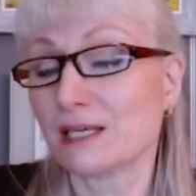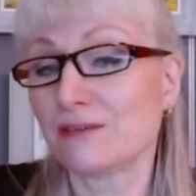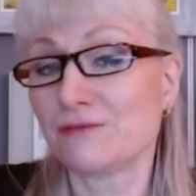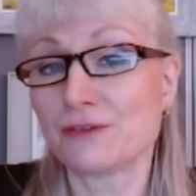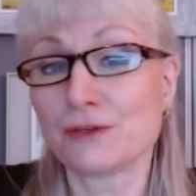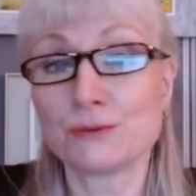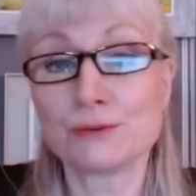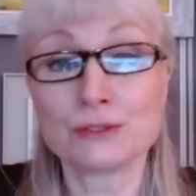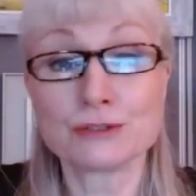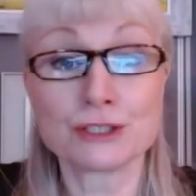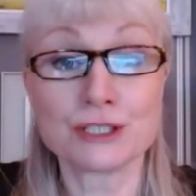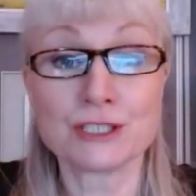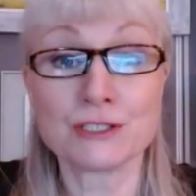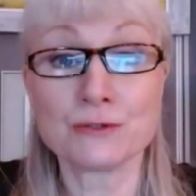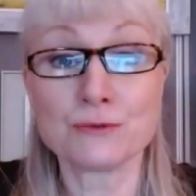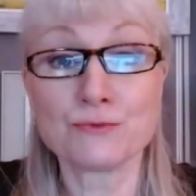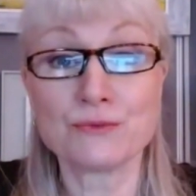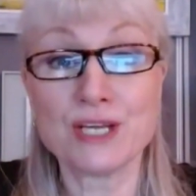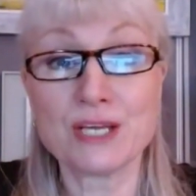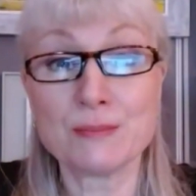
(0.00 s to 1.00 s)
If you're watching
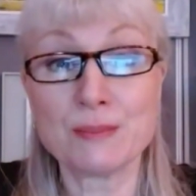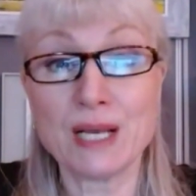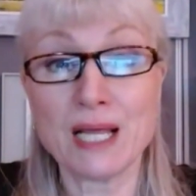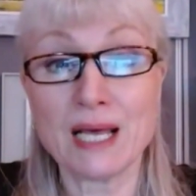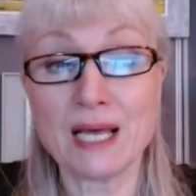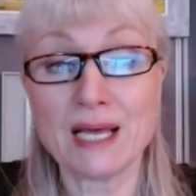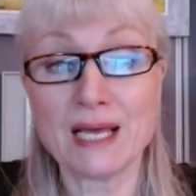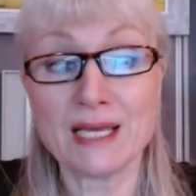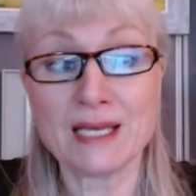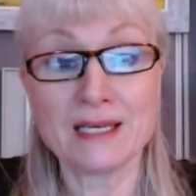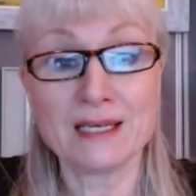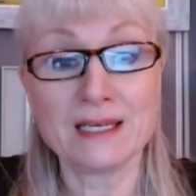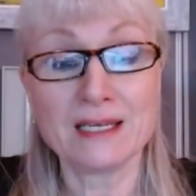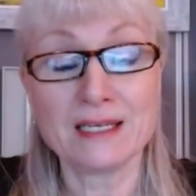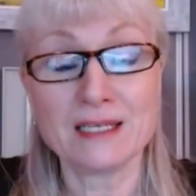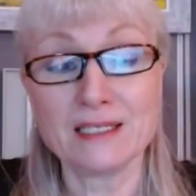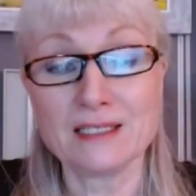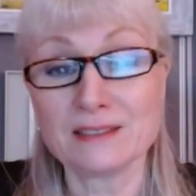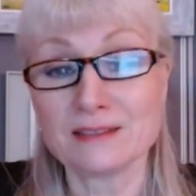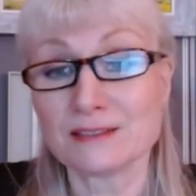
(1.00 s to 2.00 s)
on replay,
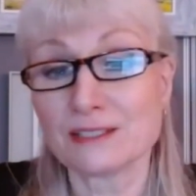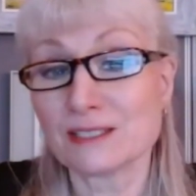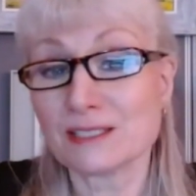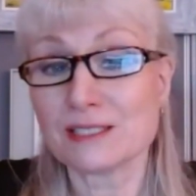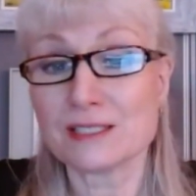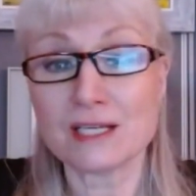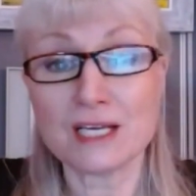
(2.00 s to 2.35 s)
just